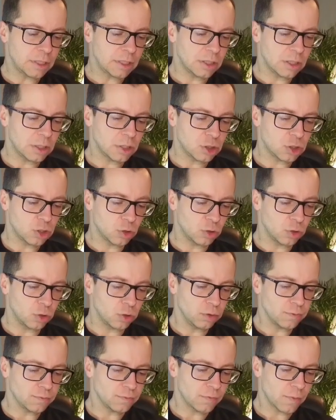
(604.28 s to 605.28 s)
in
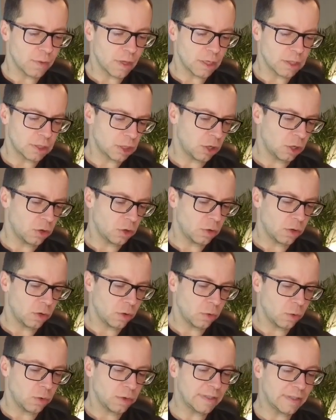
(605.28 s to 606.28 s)
Zulu, so
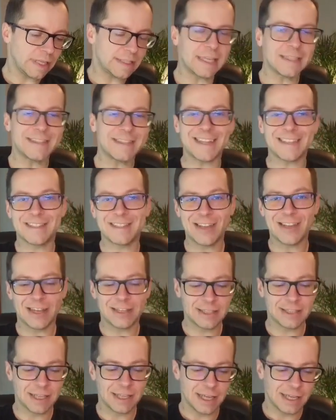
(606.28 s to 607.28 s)
with the Z at the
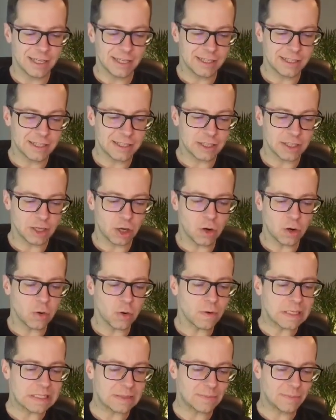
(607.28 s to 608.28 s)
end, is
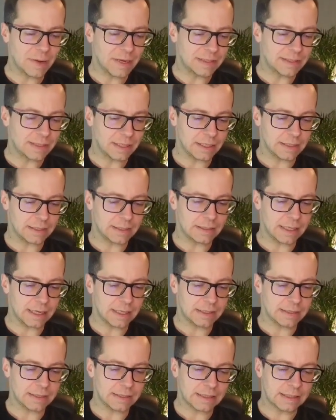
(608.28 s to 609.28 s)
always better
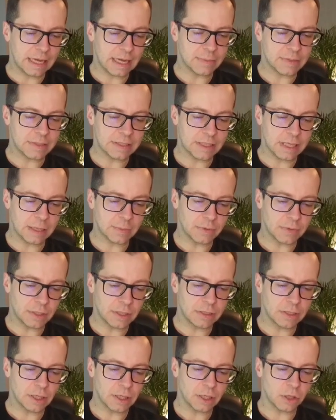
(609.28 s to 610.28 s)
than timestamp
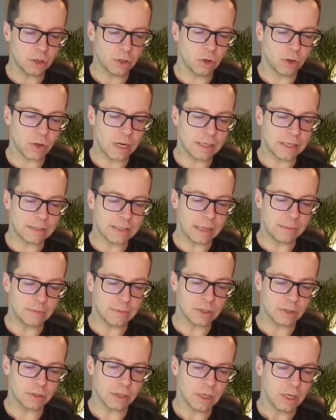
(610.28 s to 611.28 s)
in the local time
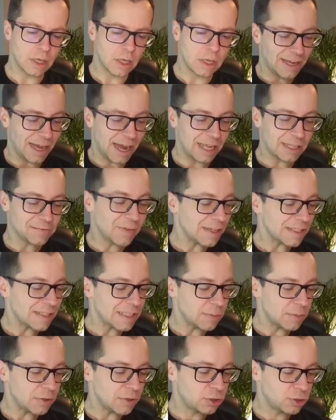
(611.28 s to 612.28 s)
zone. Advice
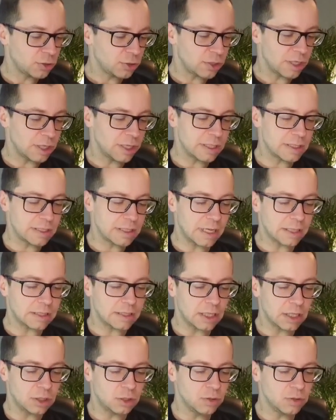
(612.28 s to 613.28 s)
number two is
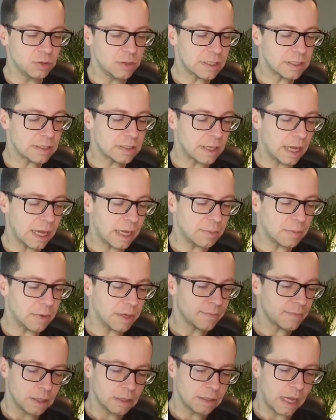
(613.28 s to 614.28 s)
that Unix
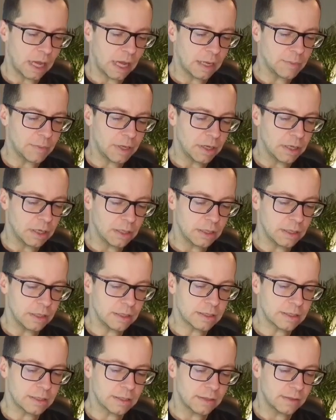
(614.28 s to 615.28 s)
time, time
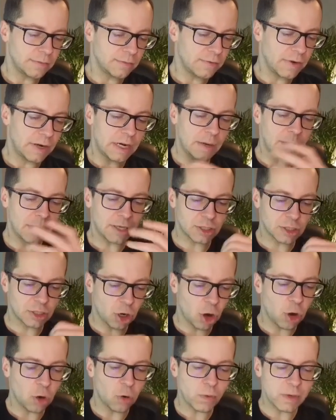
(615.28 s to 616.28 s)
it's very much
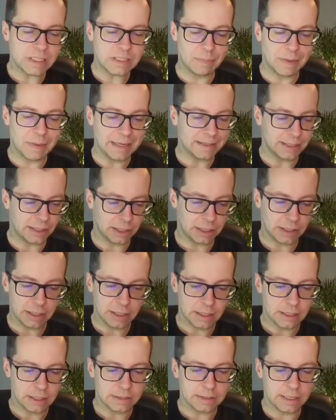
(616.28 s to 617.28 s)
always better
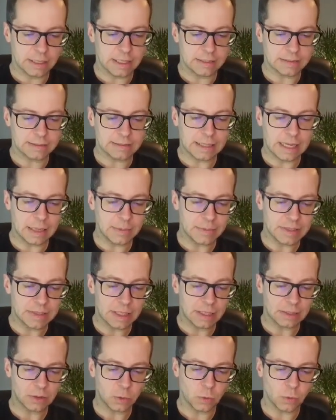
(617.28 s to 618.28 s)
than
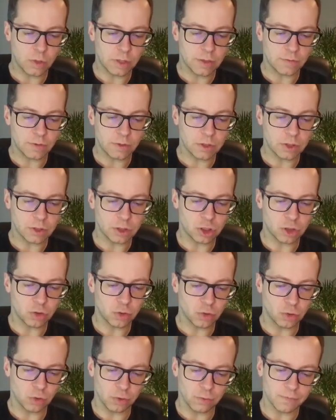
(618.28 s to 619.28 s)
timestamp with
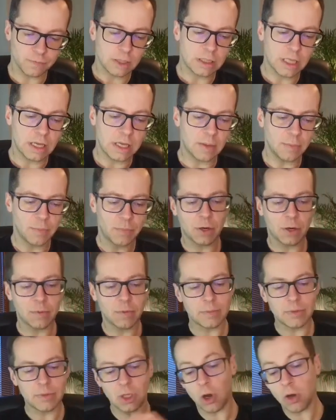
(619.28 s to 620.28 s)
Zulu. The
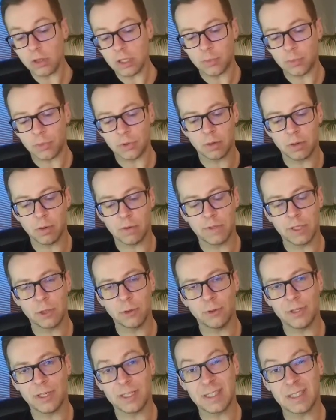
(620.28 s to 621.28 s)
problem, the only problem of
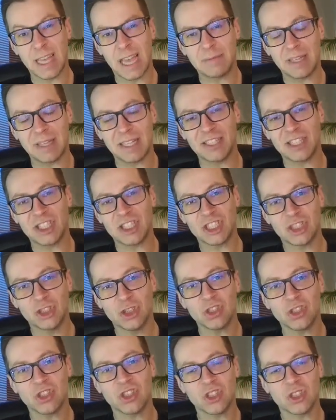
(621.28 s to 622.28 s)
the Unix time that it's
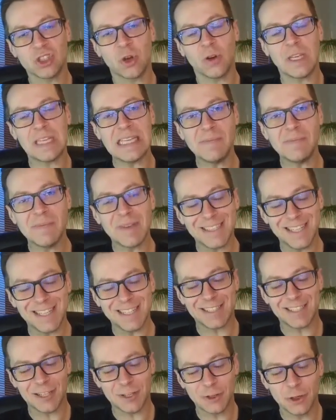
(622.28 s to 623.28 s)
not so
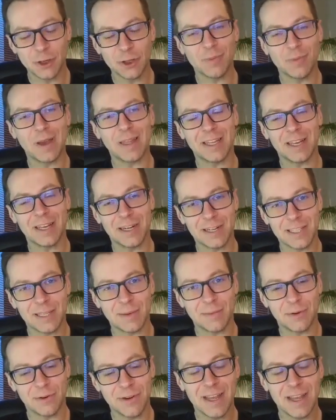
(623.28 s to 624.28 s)
immediately human
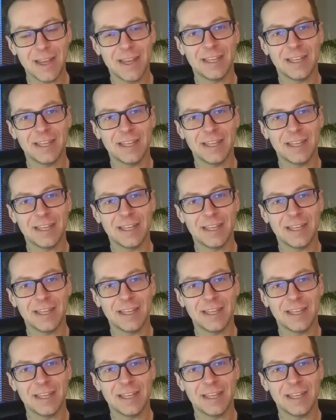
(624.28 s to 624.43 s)
readable,